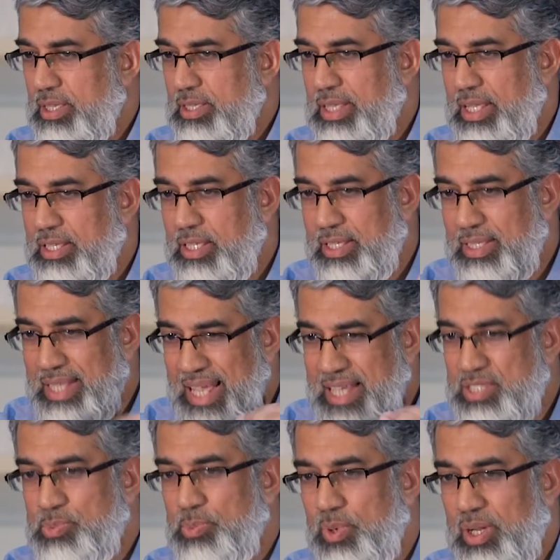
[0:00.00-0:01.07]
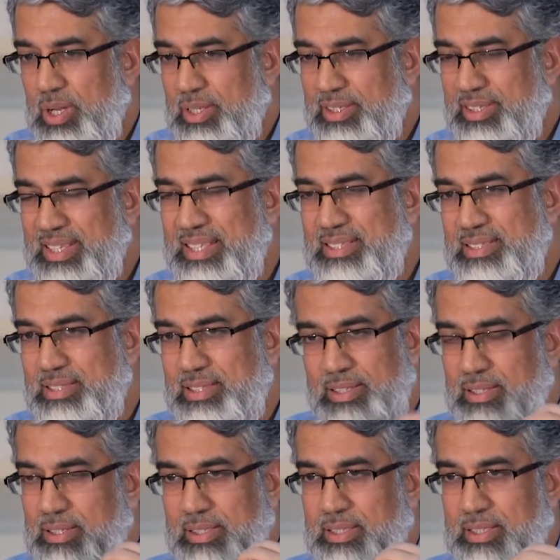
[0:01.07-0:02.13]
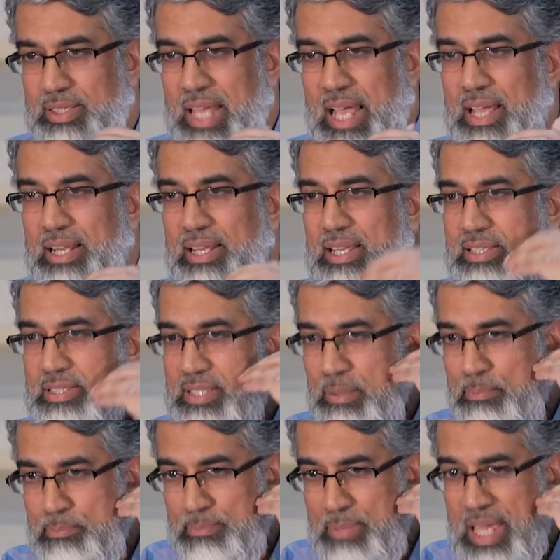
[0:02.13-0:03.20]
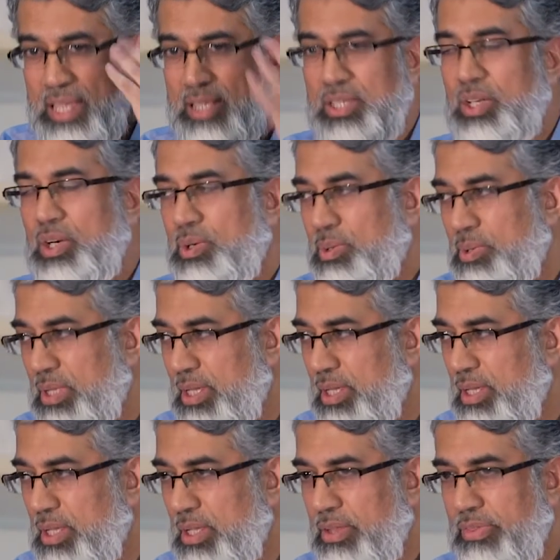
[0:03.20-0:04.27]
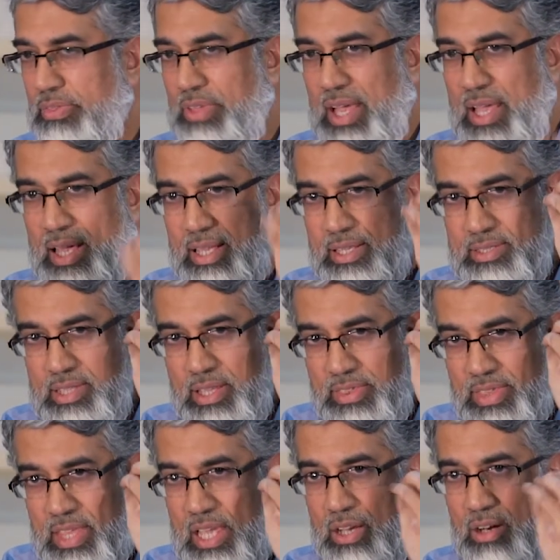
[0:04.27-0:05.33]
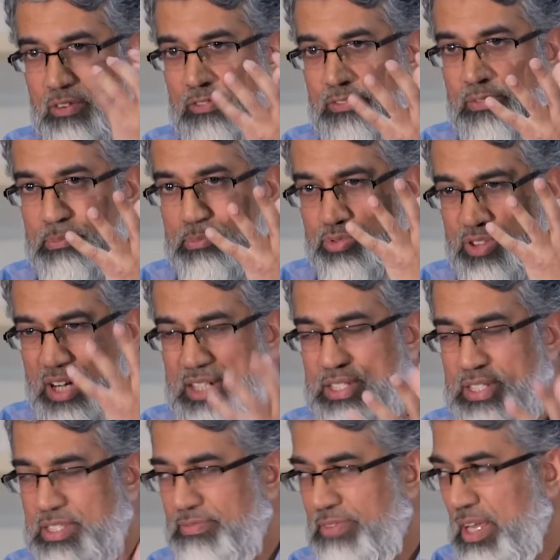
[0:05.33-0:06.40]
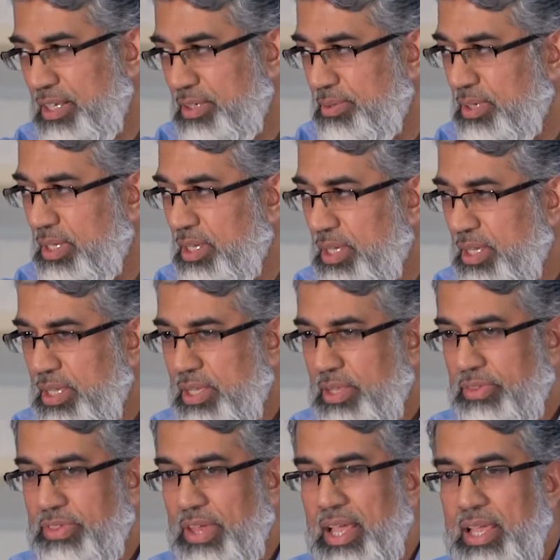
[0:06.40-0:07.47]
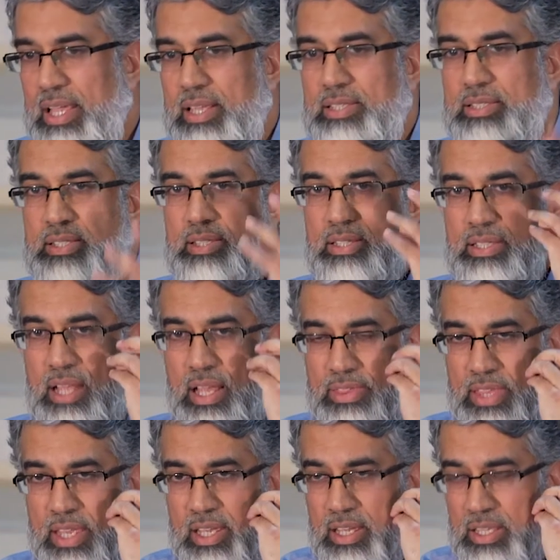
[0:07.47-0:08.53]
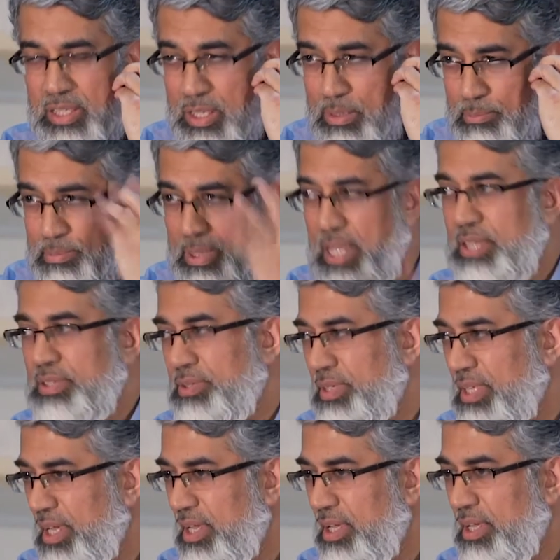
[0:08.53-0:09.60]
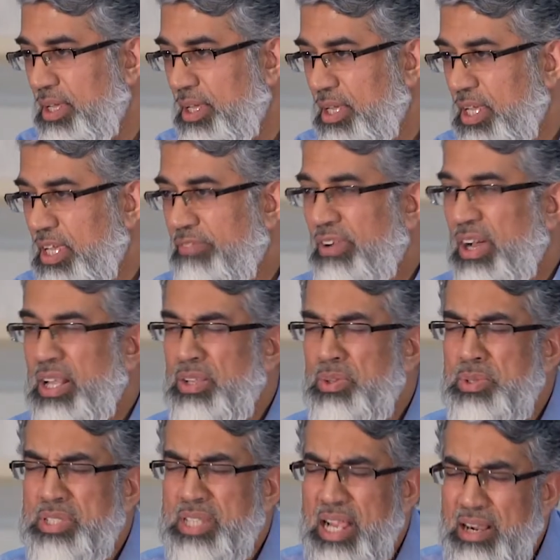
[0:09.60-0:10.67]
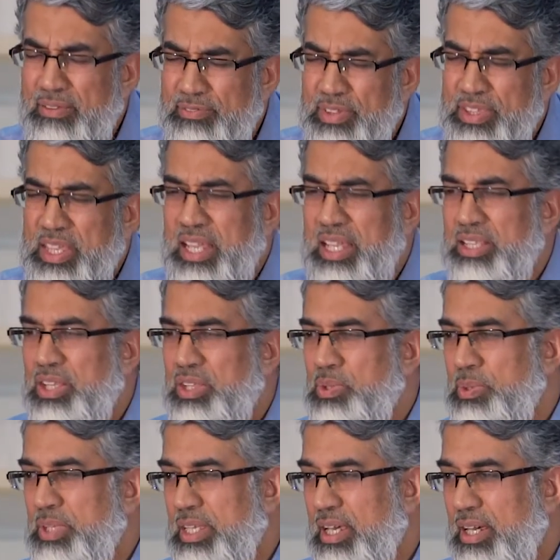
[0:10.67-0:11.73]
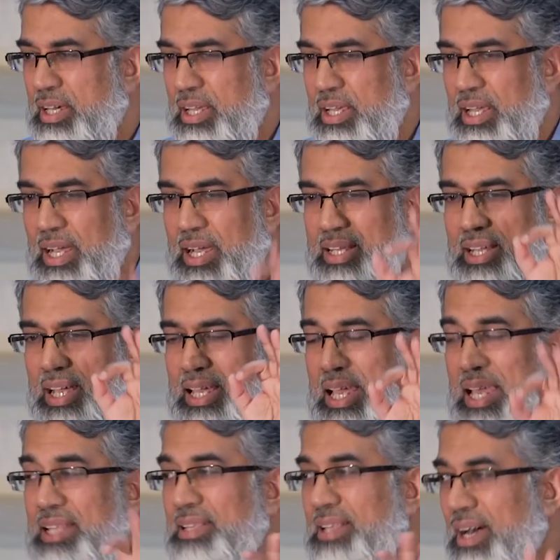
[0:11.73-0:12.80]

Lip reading: that the next world, that is the main goal. That is the thing of precious value. That is, nothing can compare to that. If I lose everything in the dunya and I gain